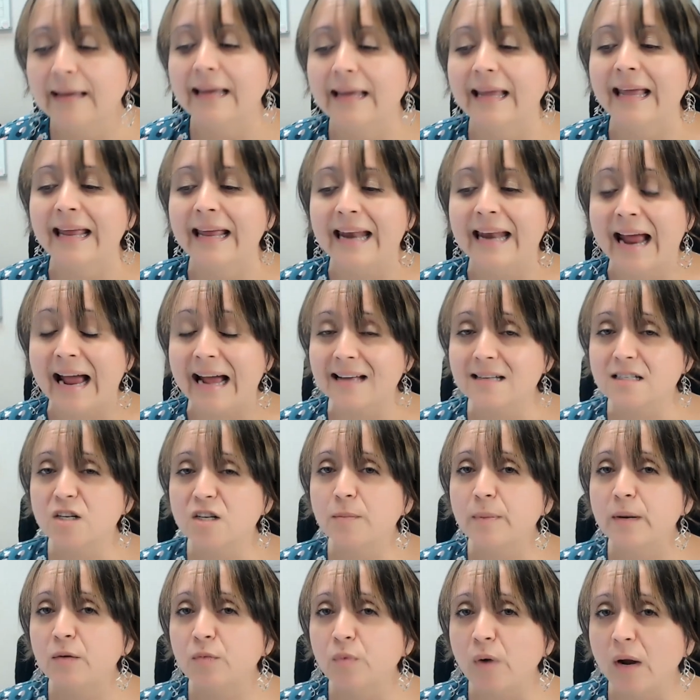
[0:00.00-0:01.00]
It has to
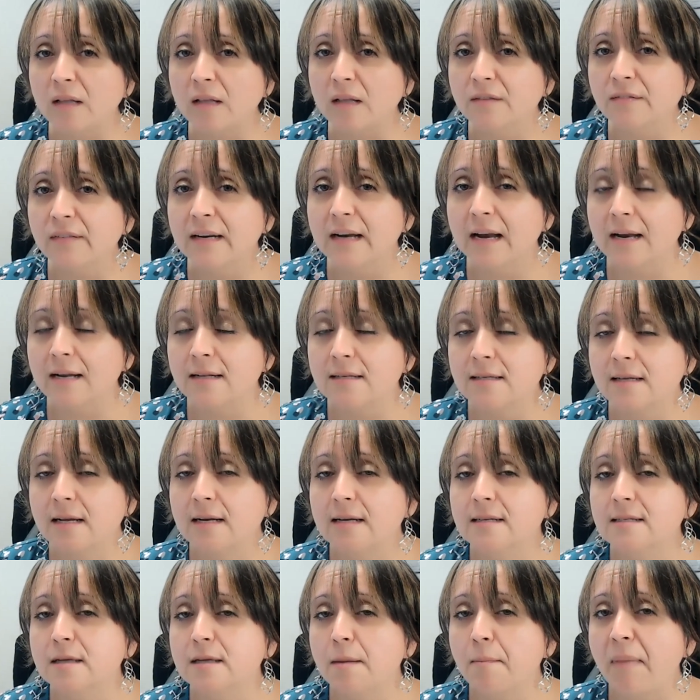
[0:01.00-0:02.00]
be relevant, and it's
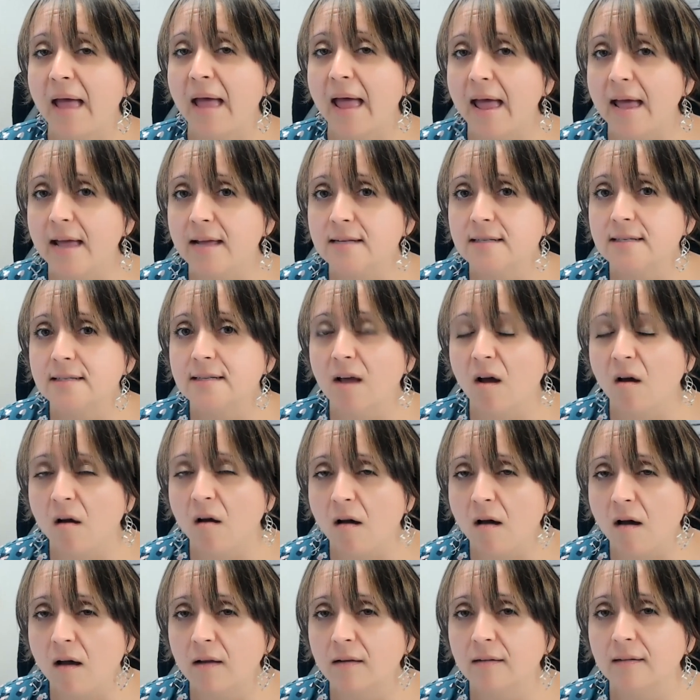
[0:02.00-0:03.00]
going to depend
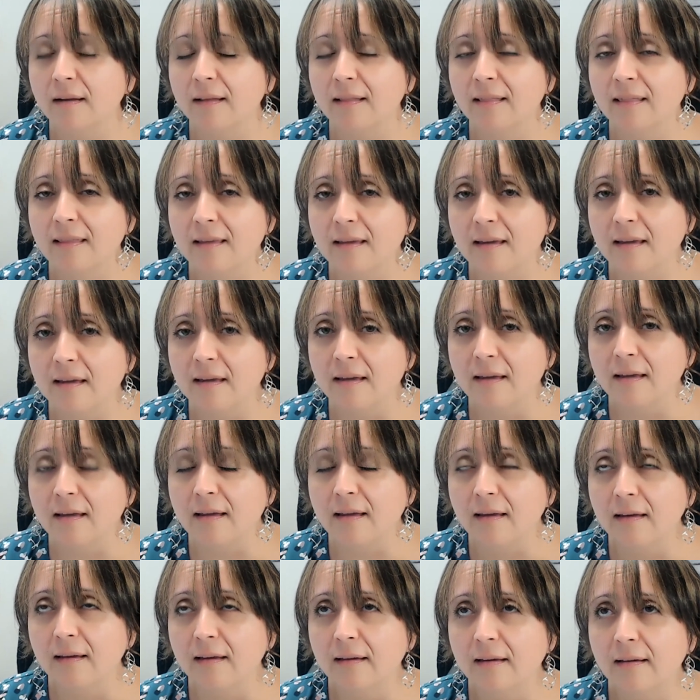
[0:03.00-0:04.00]
on the
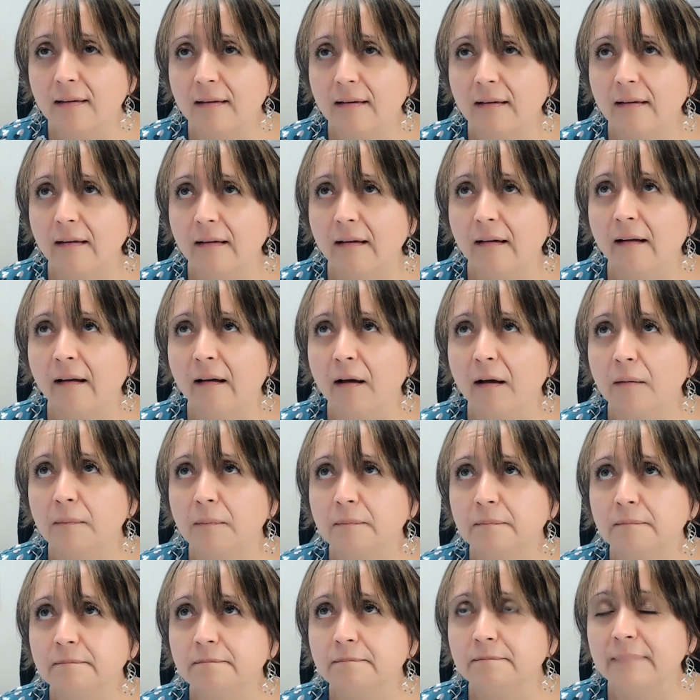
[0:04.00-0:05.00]

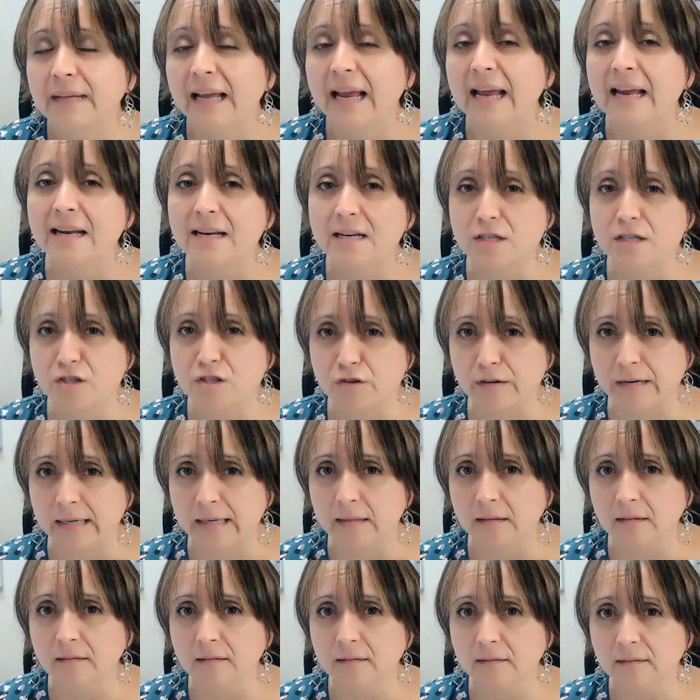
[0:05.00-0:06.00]
industry.
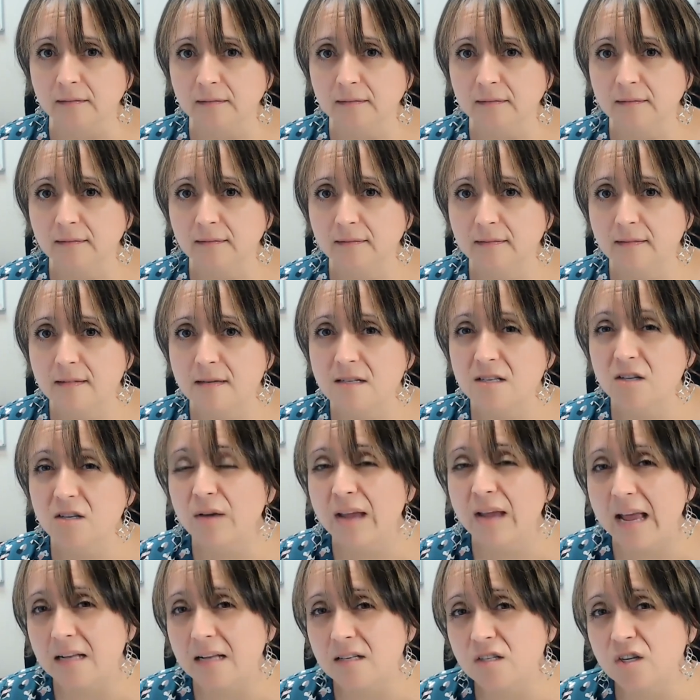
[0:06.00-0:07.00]
So
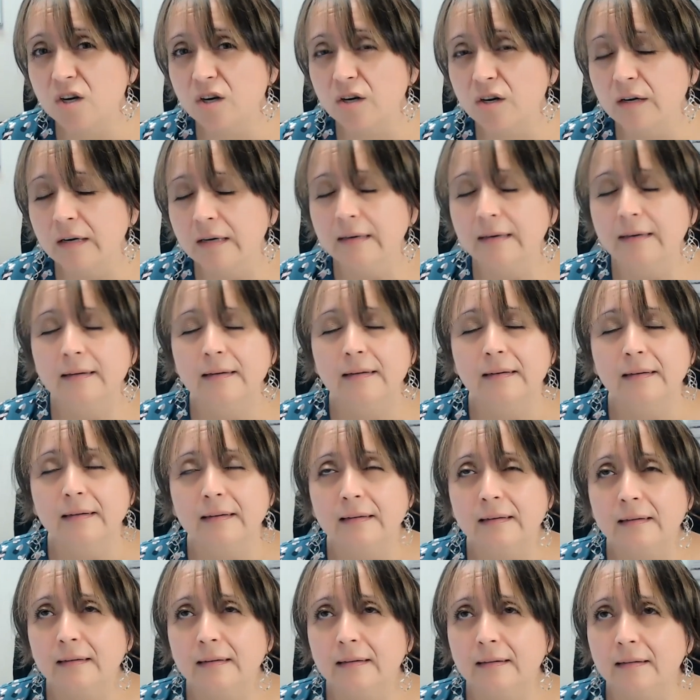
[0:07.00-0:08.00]
yes, your
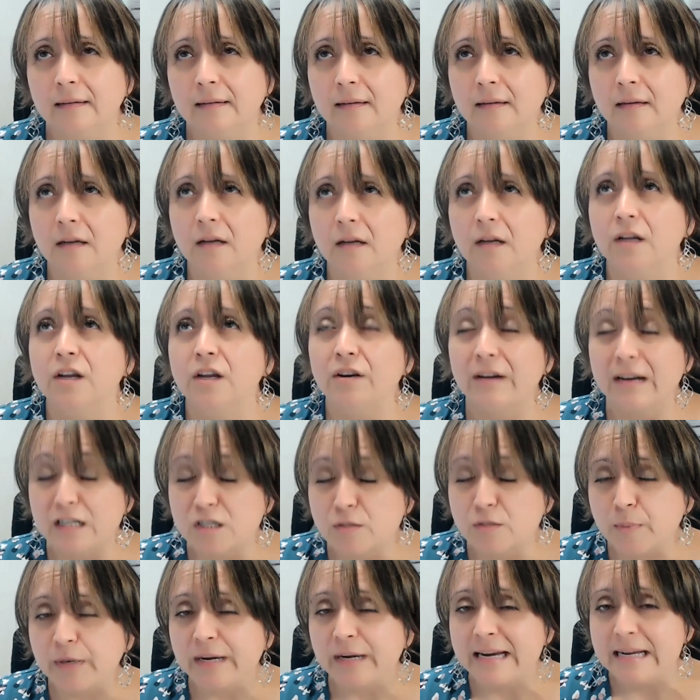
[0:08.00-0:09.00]

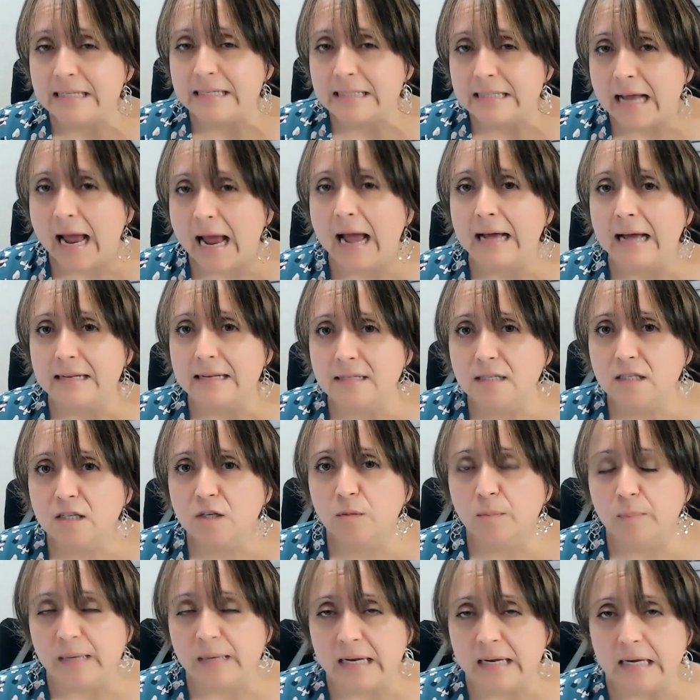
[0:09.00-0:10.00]
experience has to
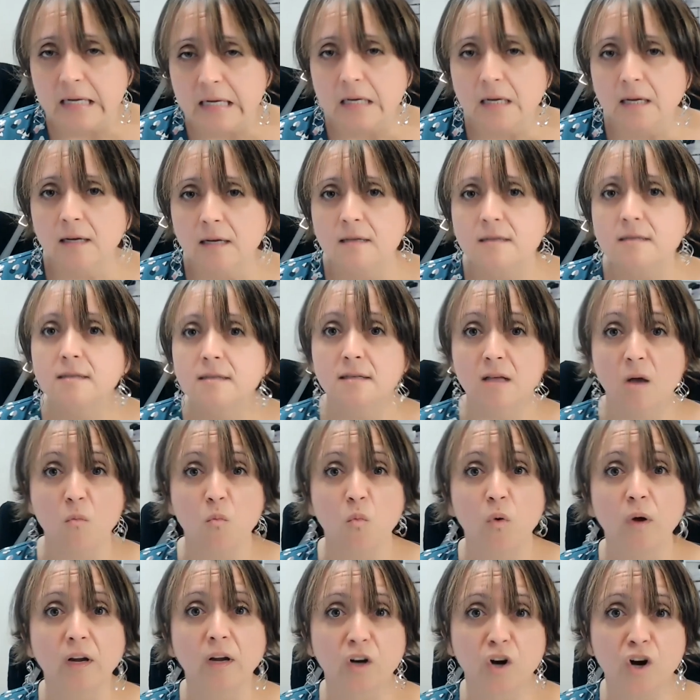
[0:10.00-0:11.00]
be
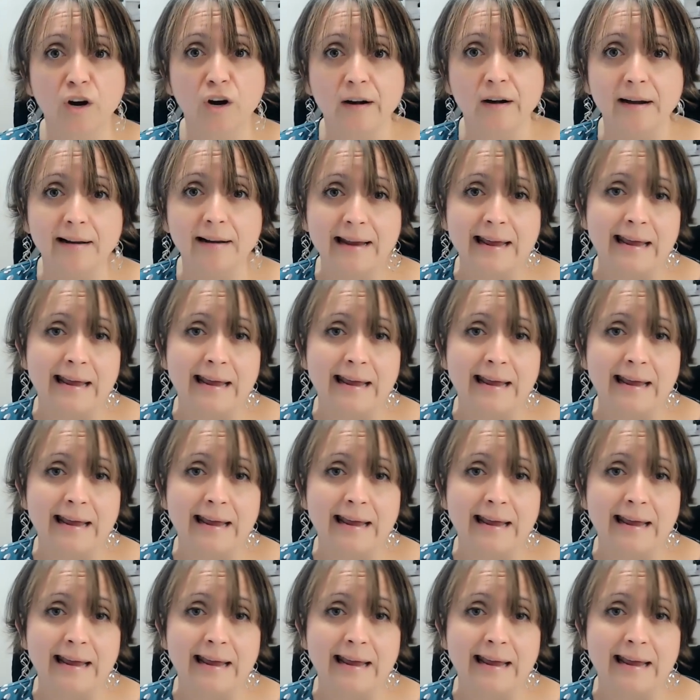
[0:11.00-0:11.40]
somewhat current.